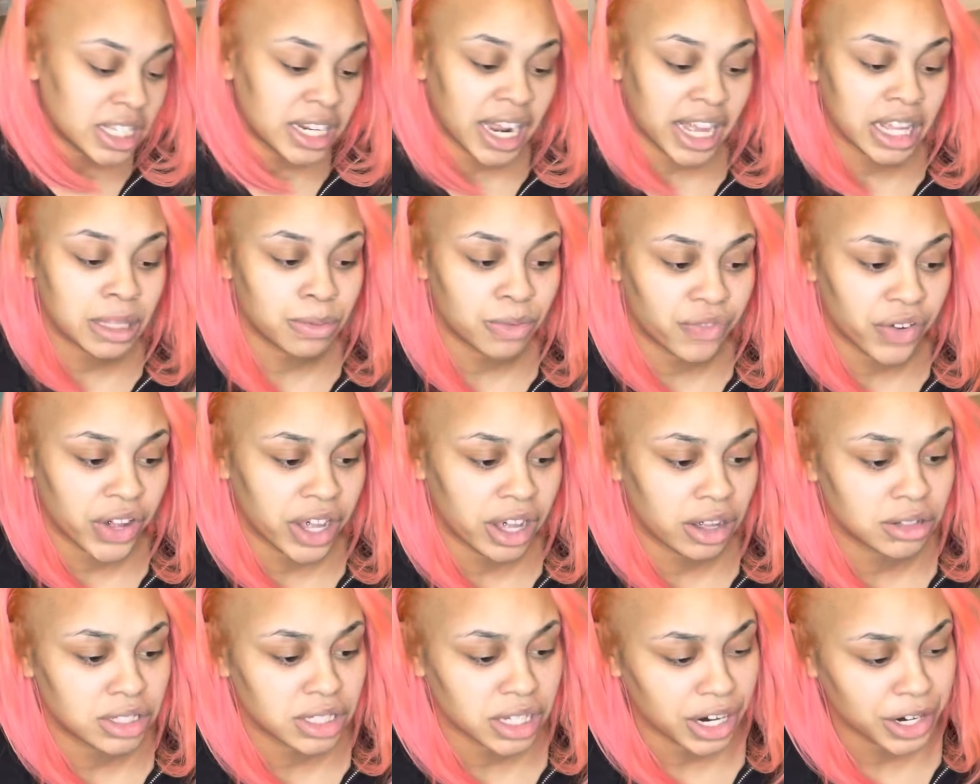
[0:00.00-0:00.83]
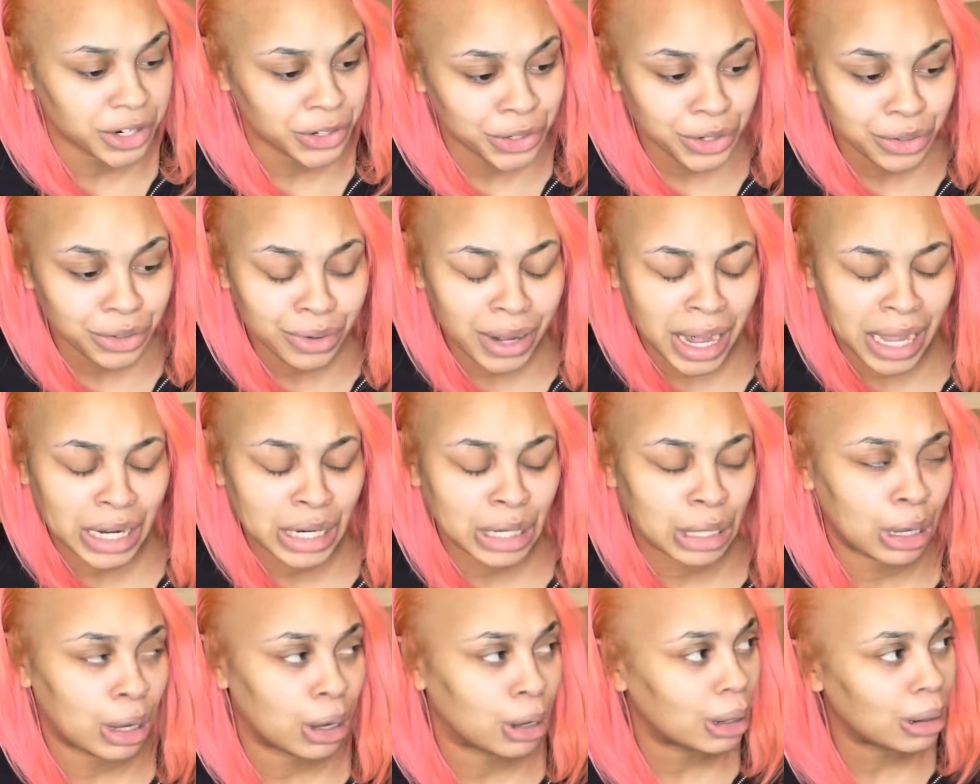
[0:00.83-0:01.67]
days before your surgery, you gotta
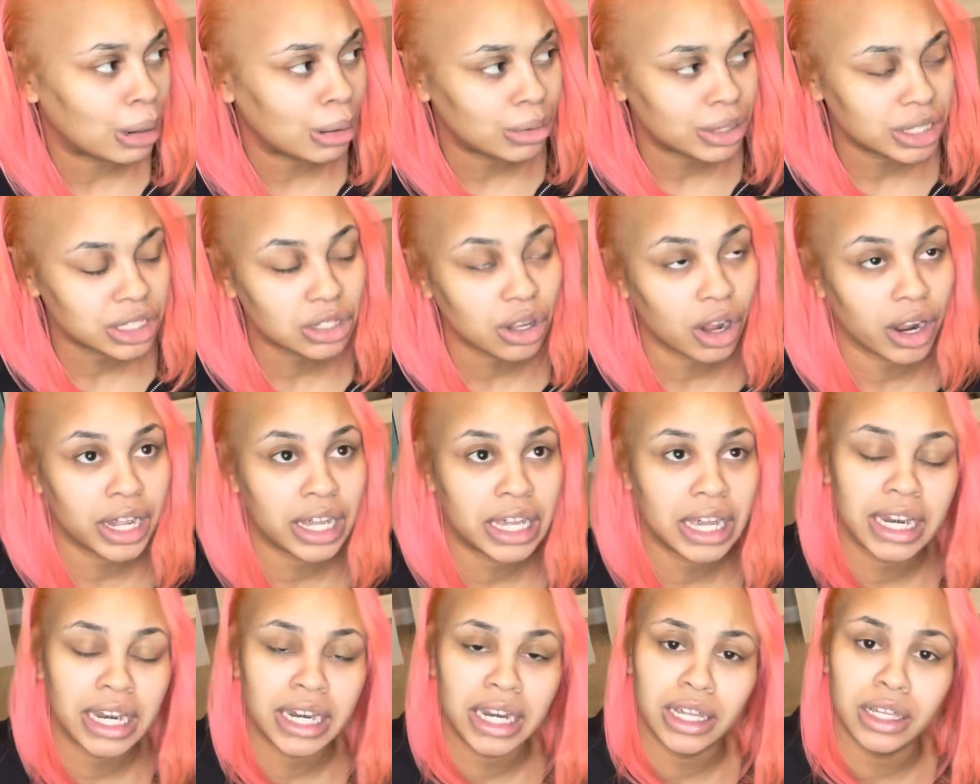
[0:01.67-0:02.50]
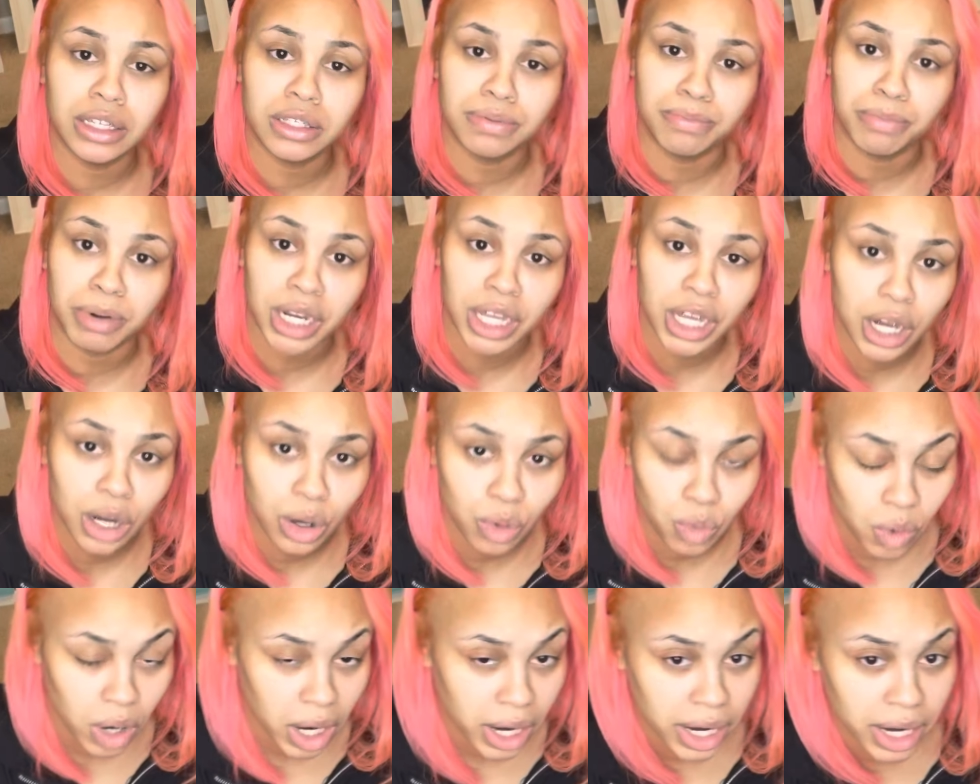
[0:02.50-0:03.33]
go and start getting these
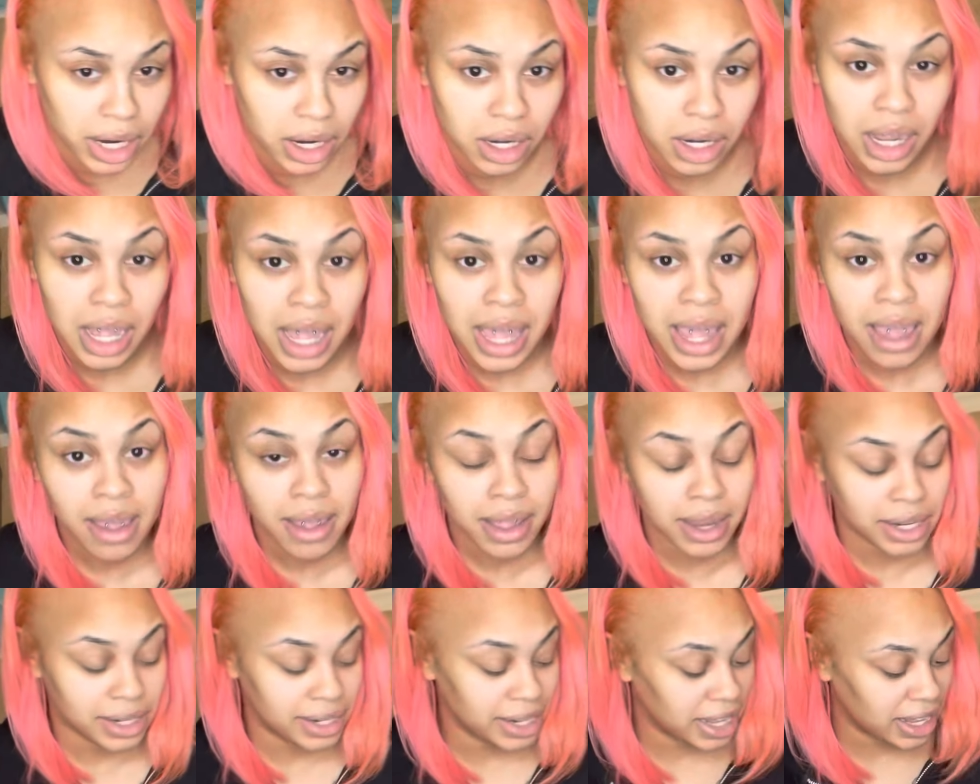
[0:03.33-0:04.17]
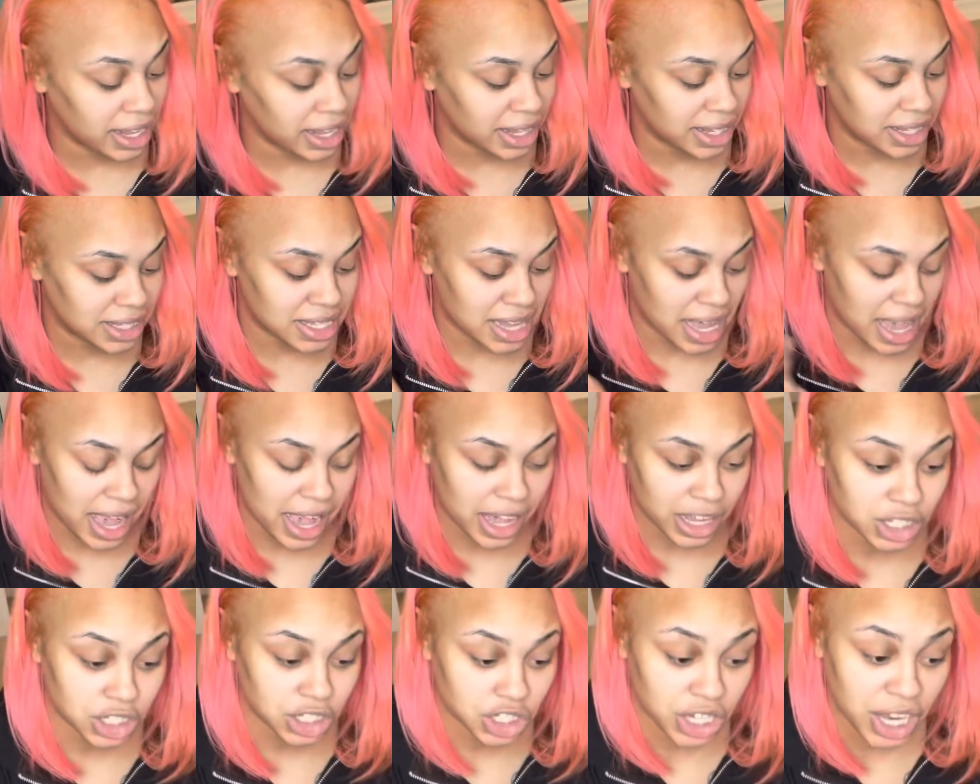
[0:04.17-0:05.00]
blood work, these
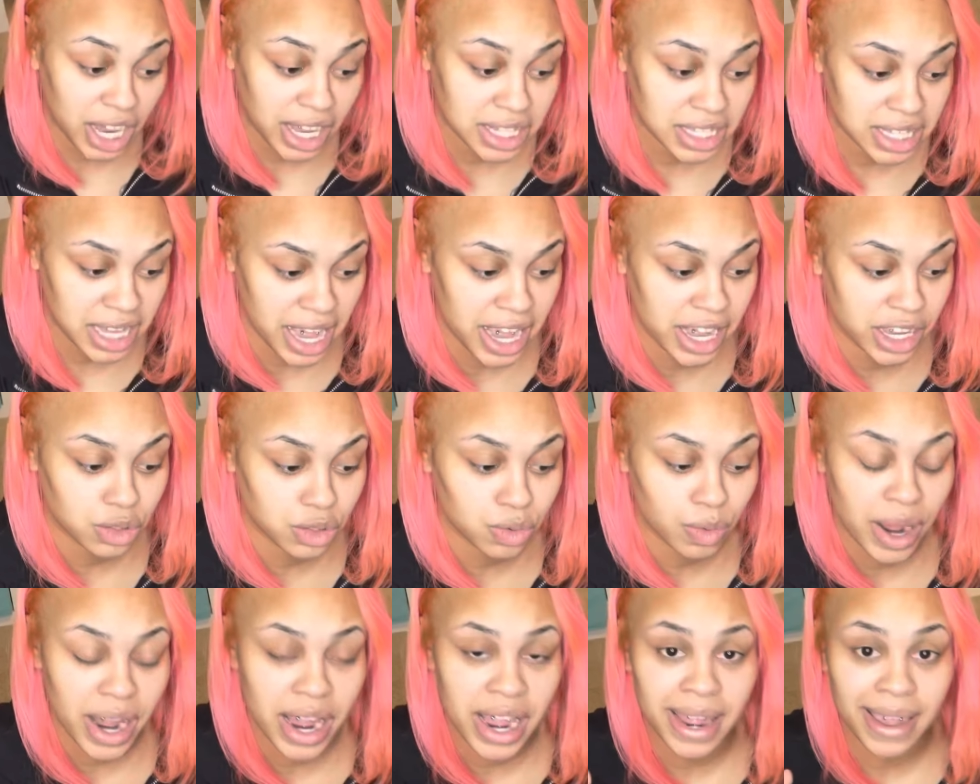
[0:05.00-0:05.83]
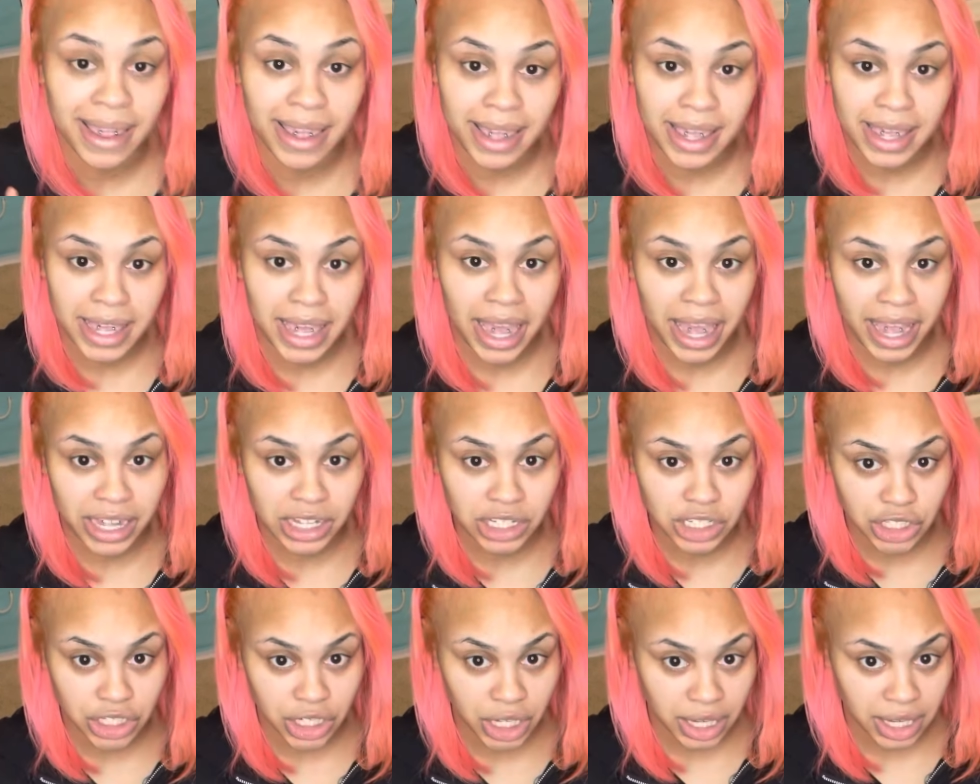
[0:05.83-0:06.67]
chest x-ray,
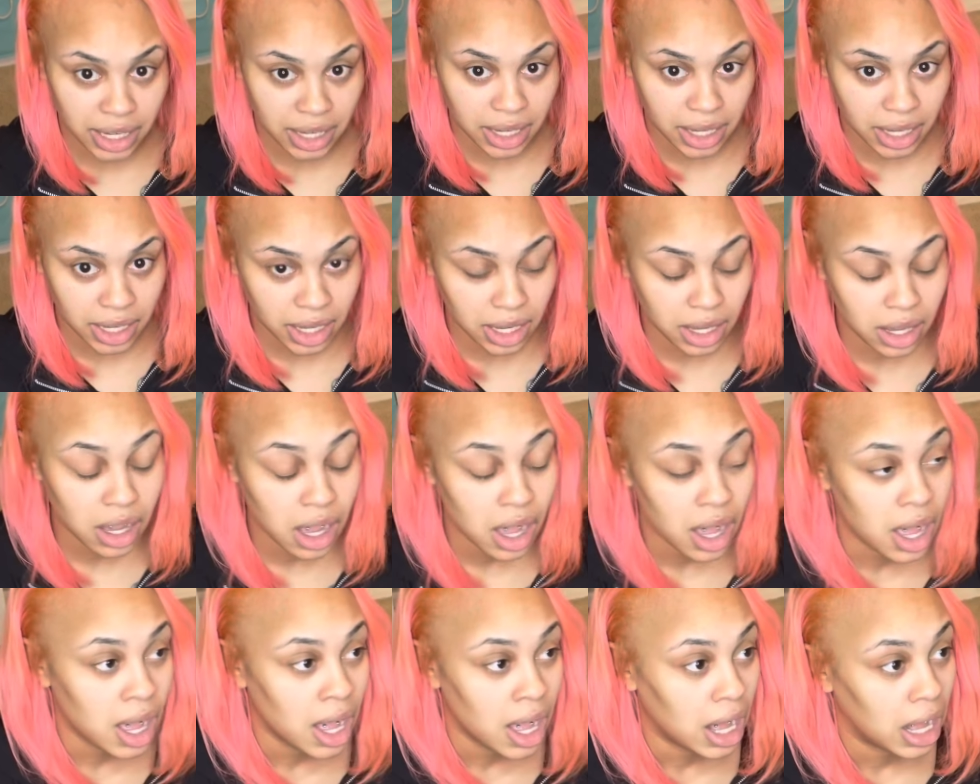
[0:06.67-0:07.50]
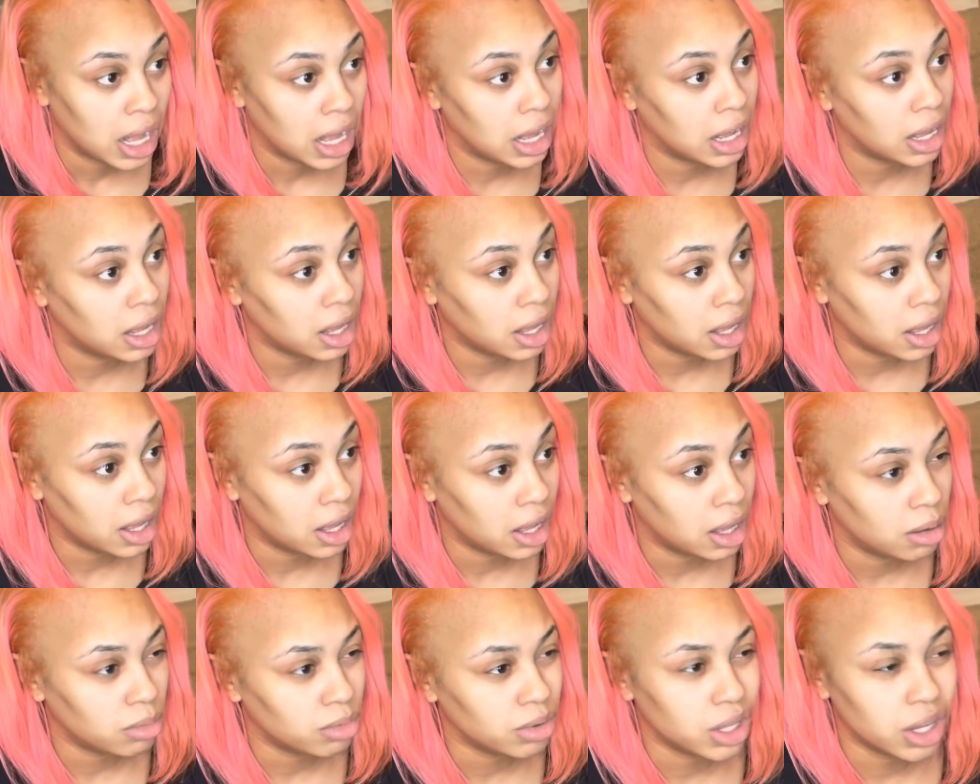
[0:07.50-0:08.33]
EKG,
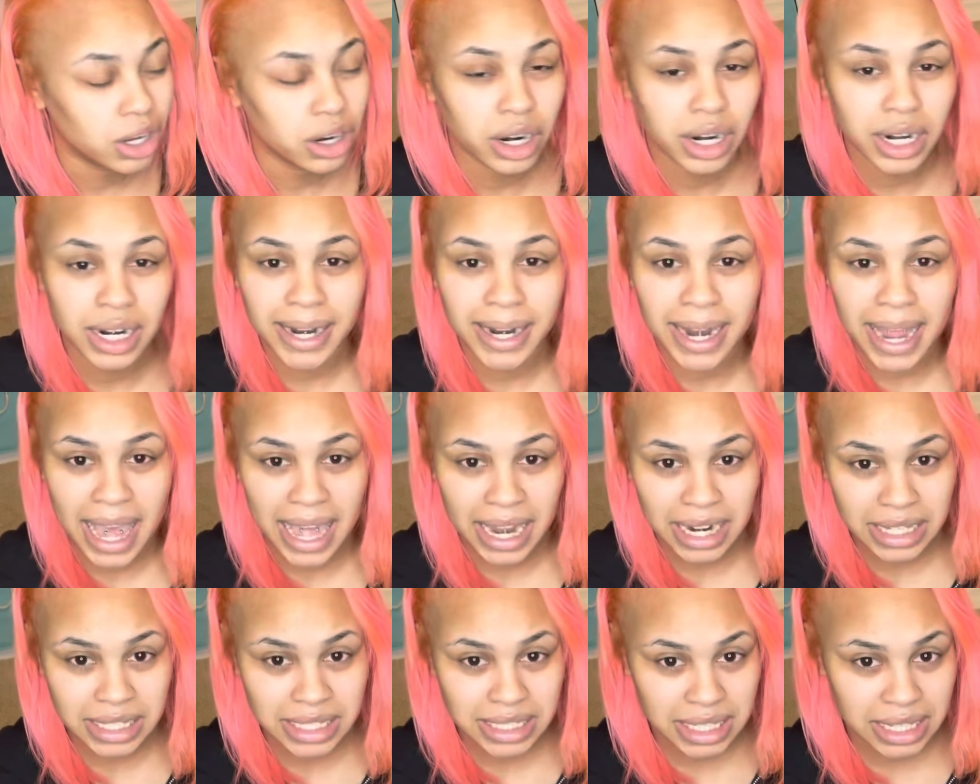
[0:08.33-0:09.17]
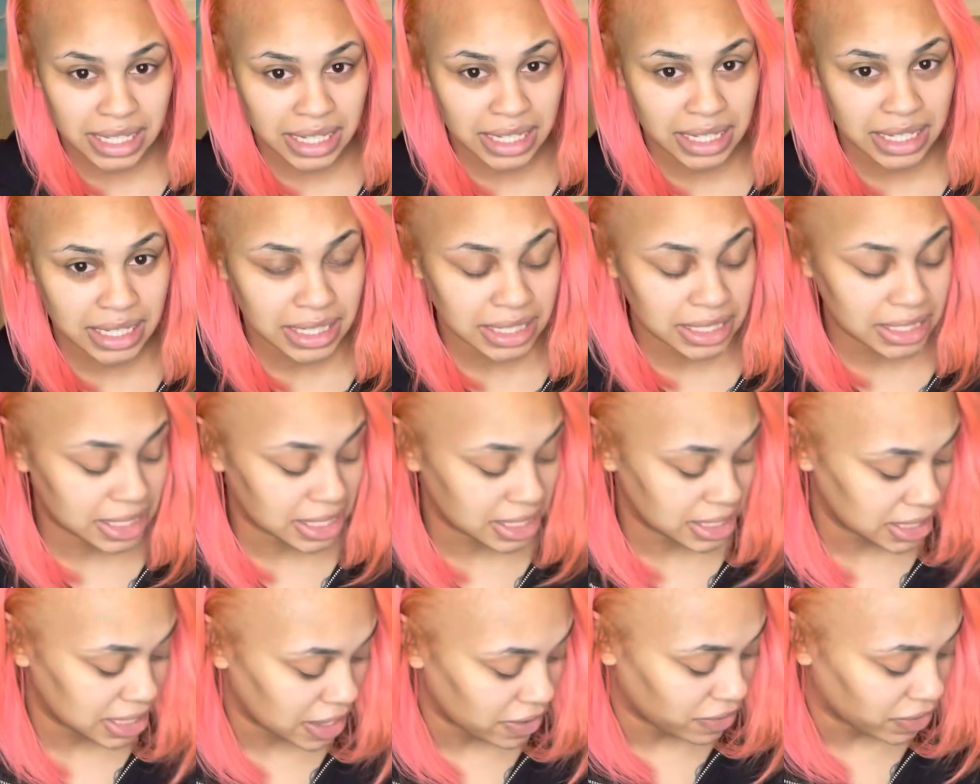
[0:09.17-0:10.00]
urine analysis,
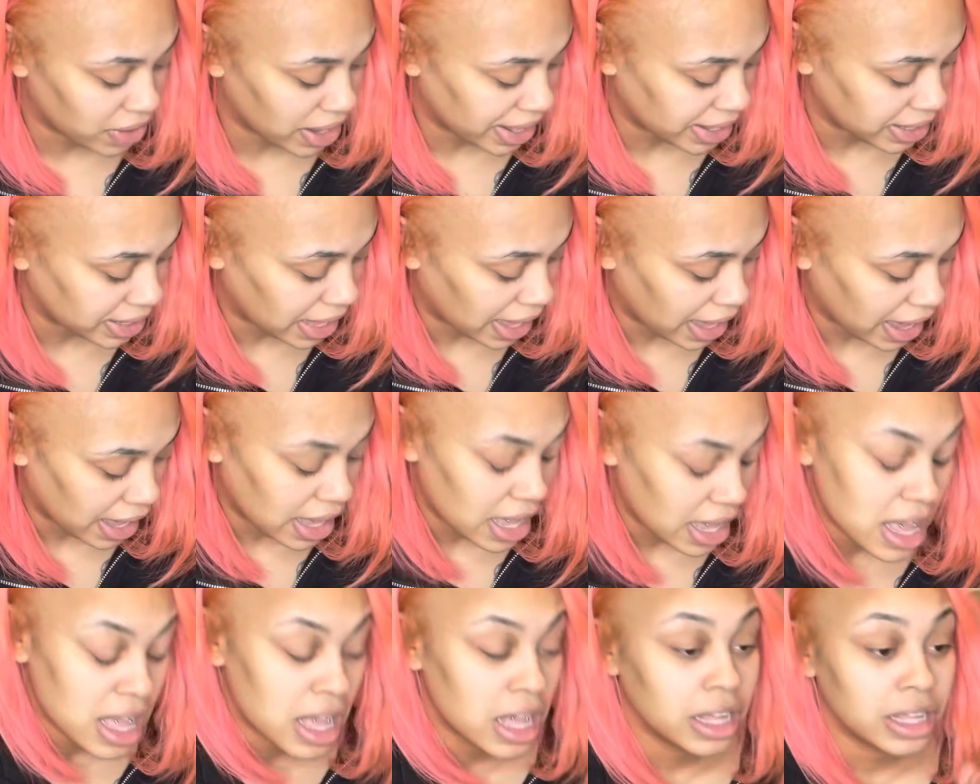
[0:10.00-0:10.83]
and stuff like that.